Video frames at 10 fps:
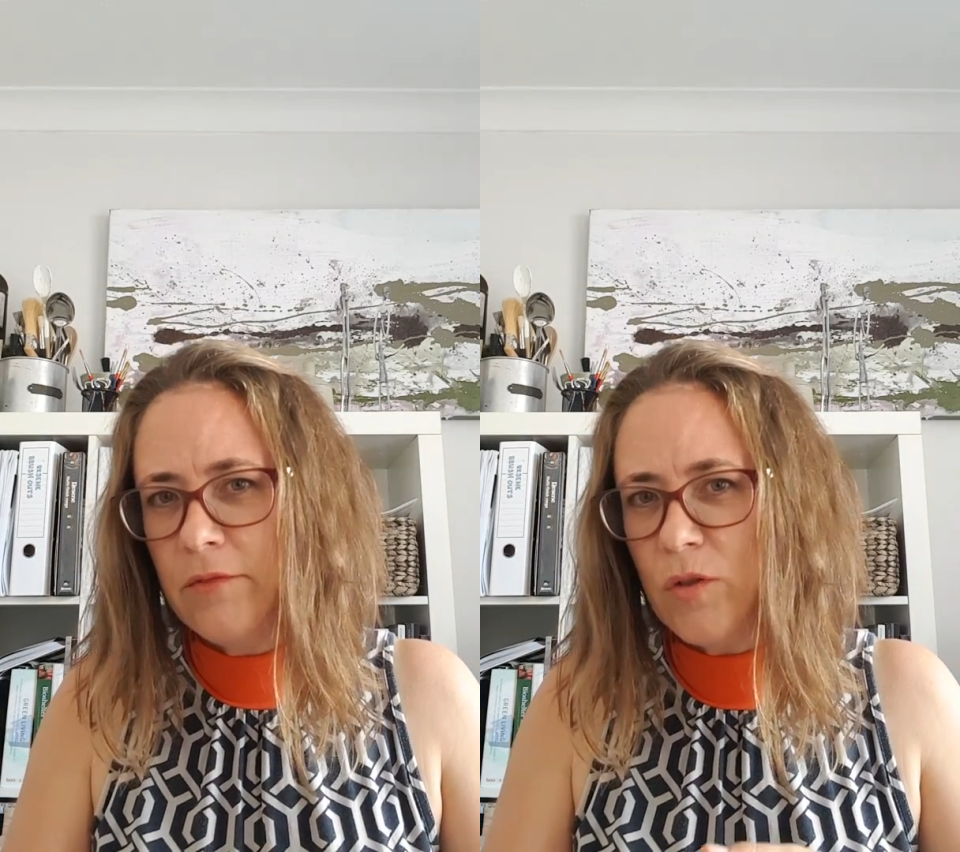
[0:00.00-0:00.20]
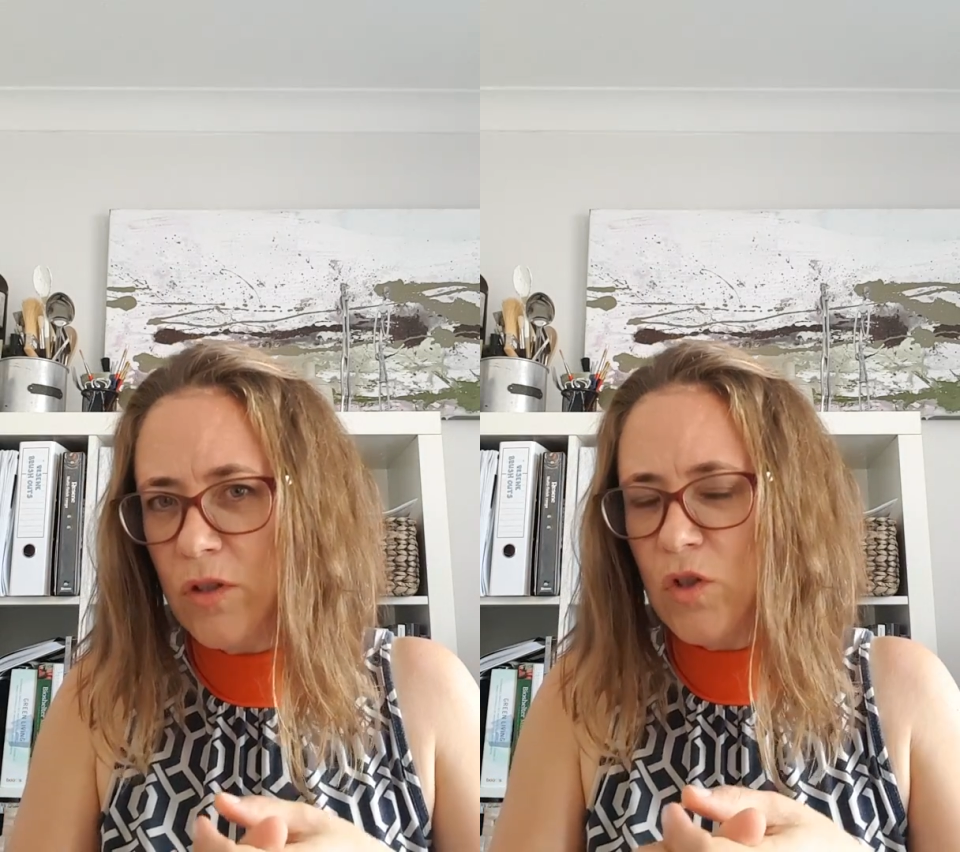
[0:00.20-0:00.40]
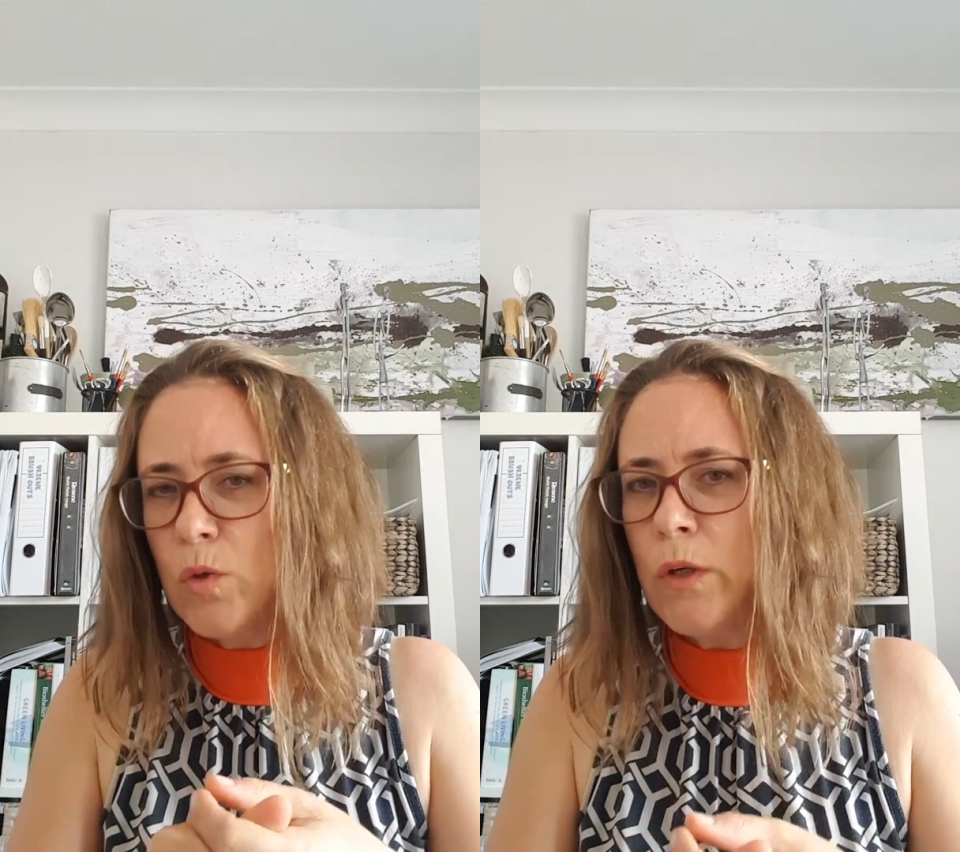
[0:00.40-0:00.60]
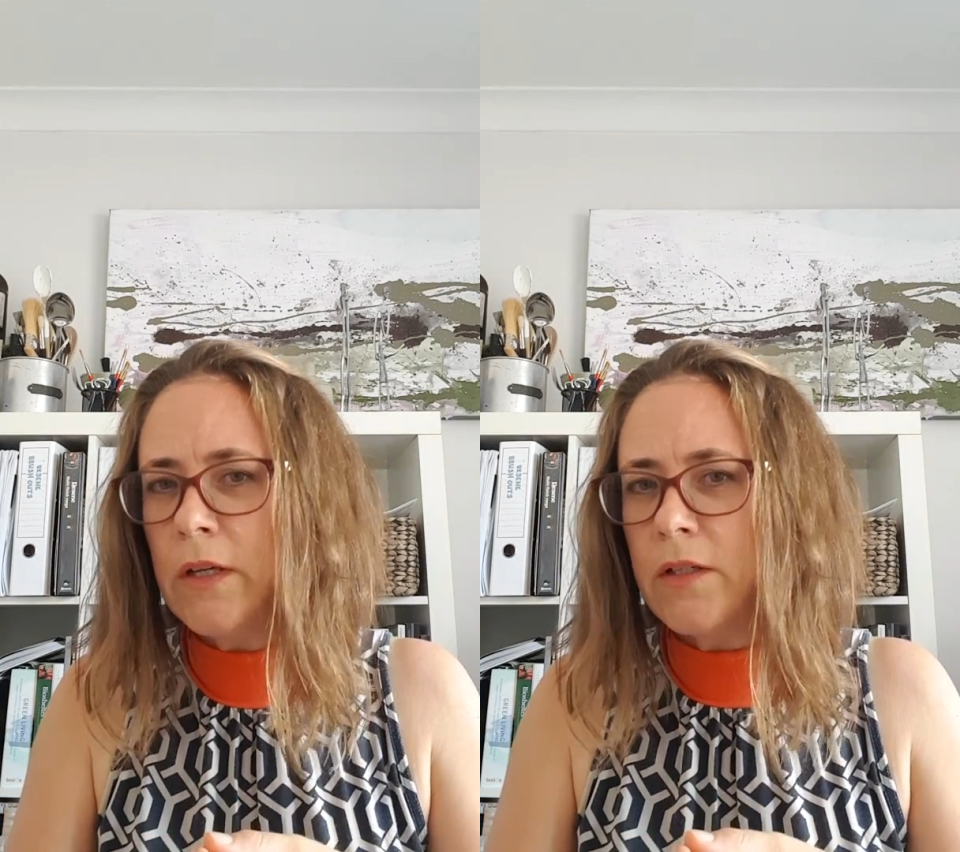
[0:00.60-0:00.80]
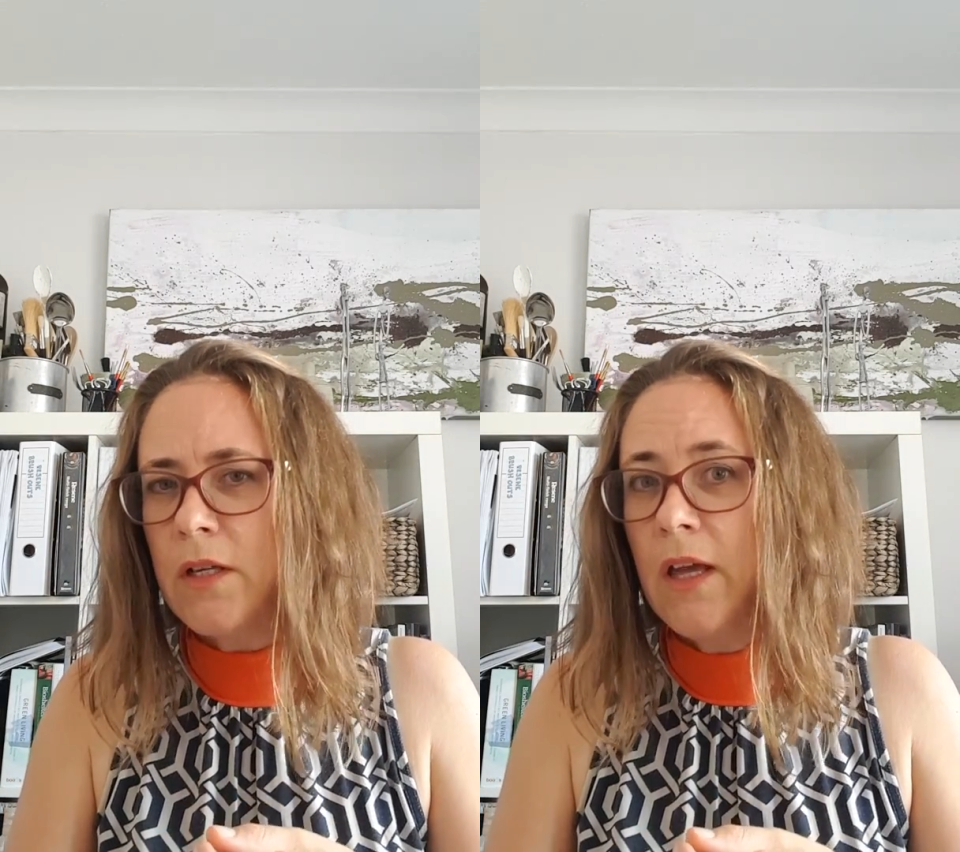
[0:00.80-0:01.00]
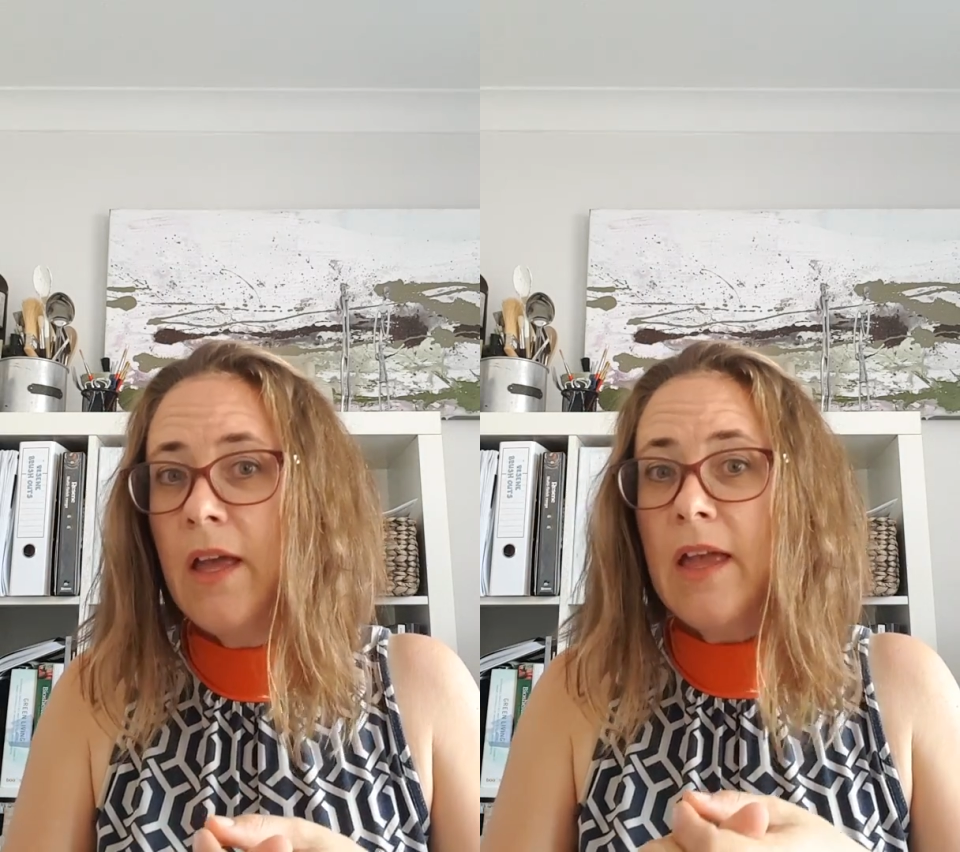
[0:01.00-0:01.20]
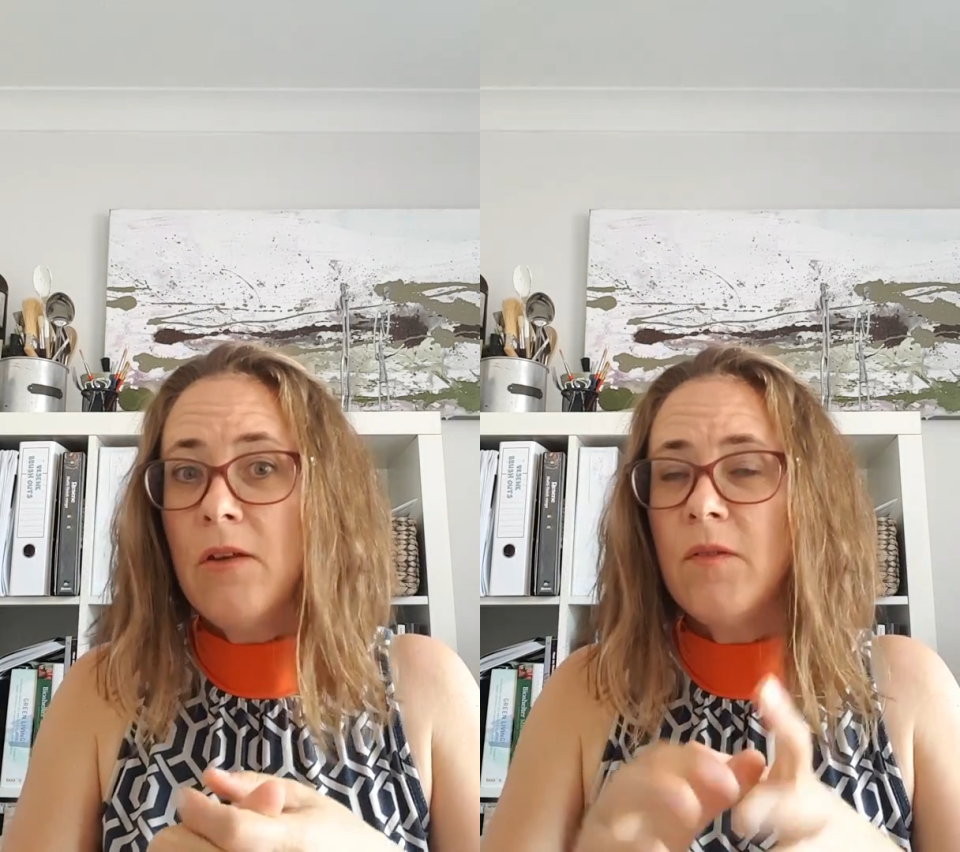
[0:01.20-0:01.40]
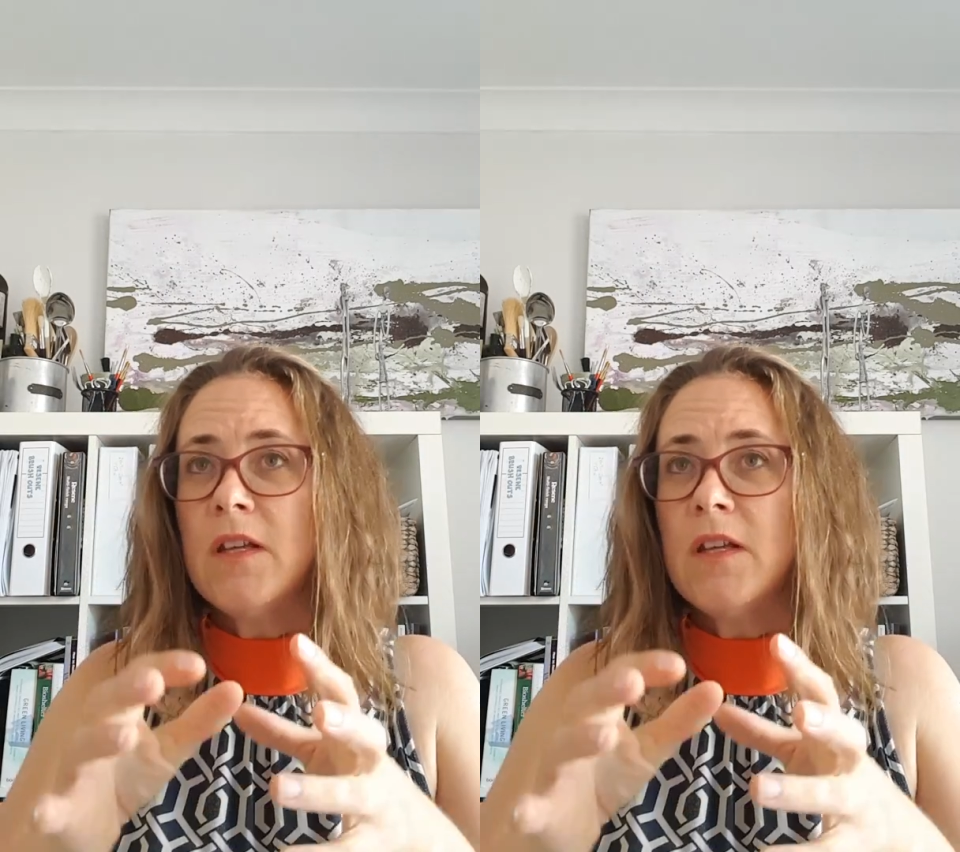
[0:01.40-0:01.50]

Do you want a toilet? If